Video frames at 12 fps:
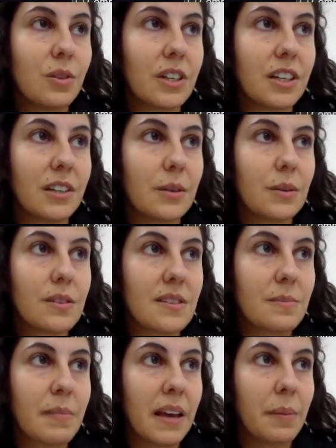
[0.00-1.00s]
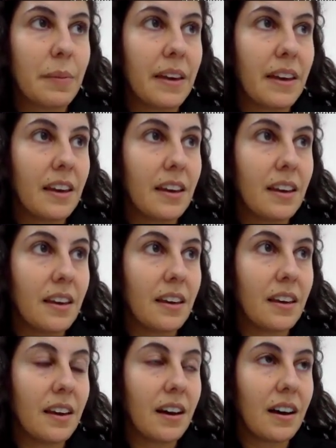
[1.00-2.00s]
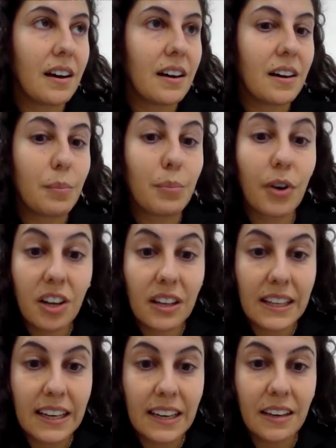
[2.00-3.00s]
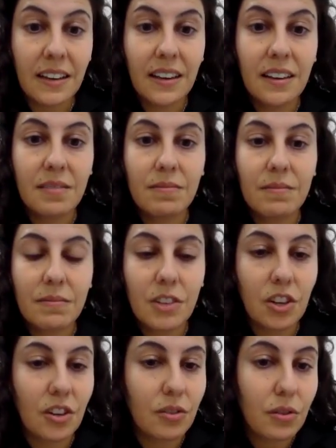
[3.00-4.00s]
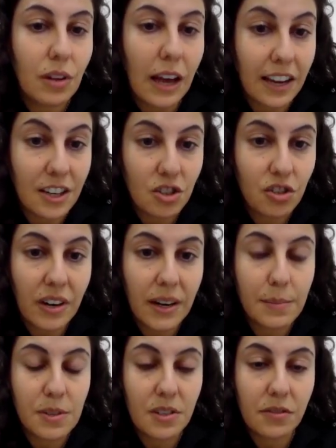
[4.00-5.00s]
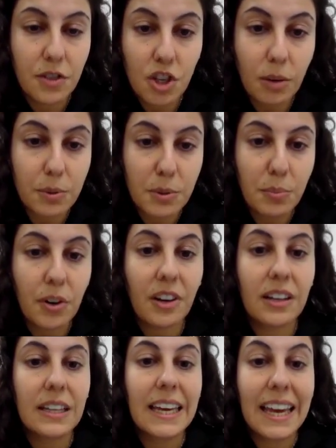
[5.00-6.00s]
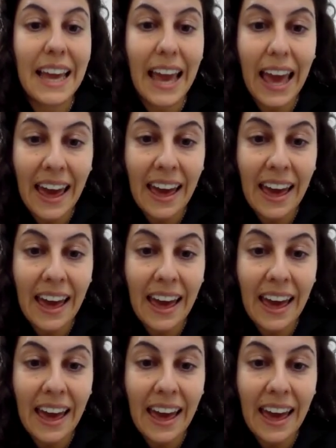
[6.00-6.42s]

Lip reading: what else? Maybe broccoli, 100 grams of chopped broccoli,